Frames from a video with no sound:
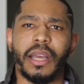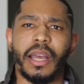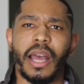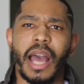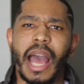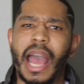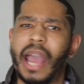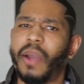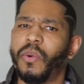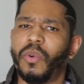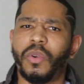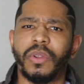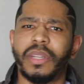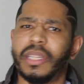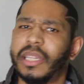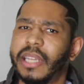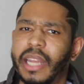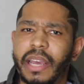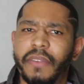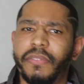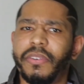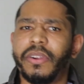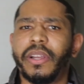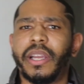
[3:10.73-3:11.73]
I will
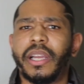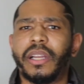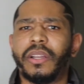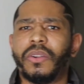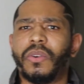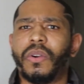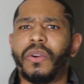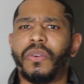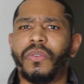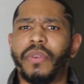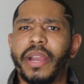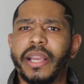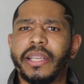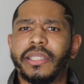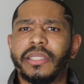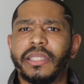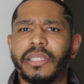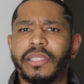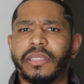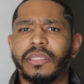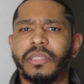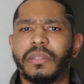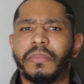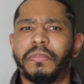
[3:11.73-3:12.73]
never ignore
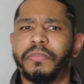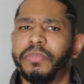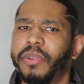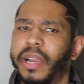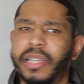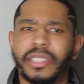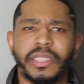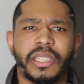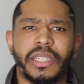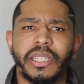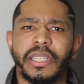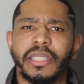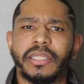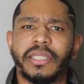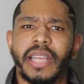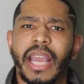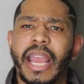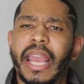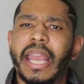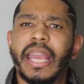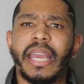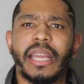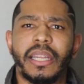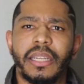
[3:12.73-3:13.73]
racism, prejudice,
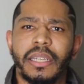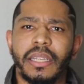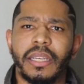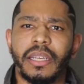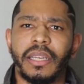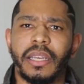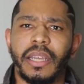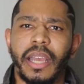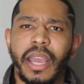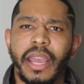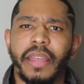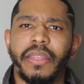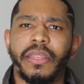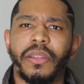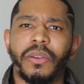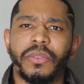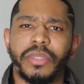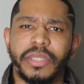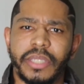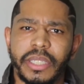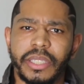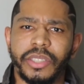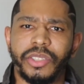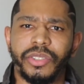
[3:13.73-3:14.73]
and
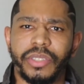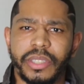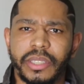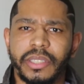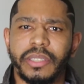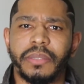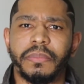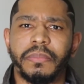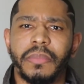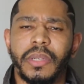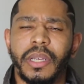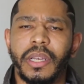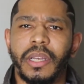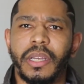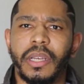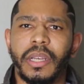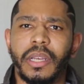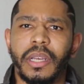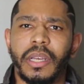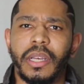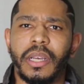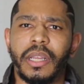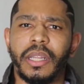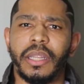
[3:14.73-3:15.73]
ethnocentrism.
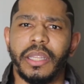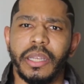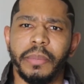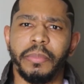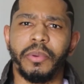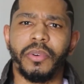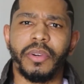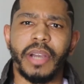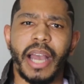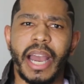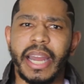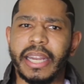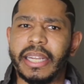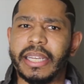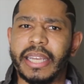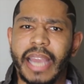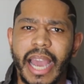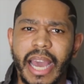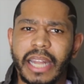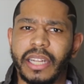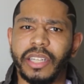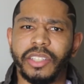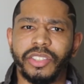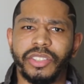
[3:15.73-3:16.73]
Liberal
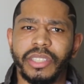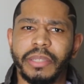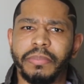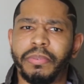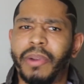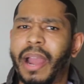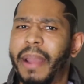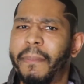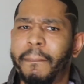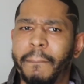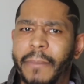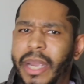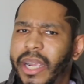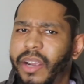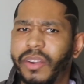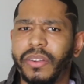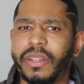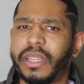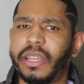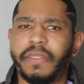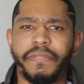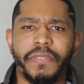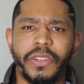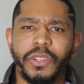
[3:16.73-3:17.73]
ideology
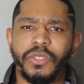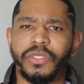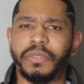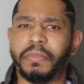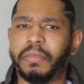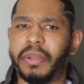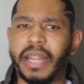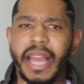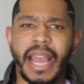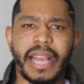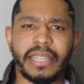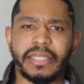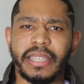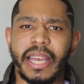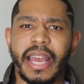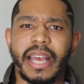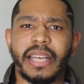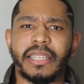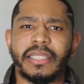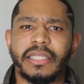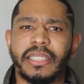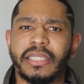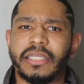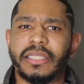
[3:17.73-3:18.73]
primarily views blacks
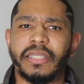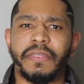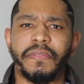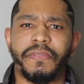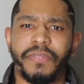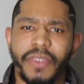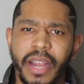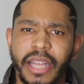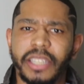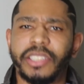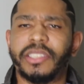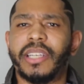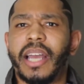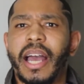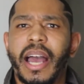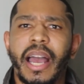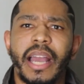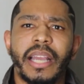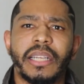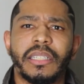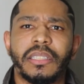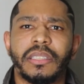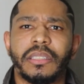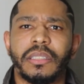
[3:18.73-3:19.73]
as
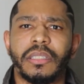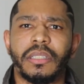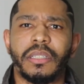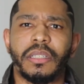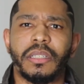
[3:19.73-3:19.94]
disenfranchised,